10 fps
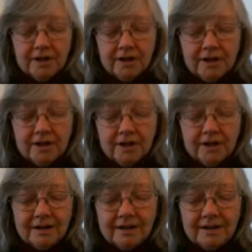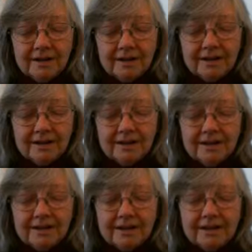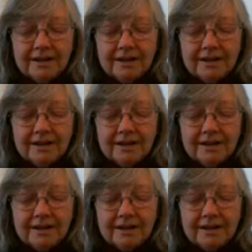Nothing is said.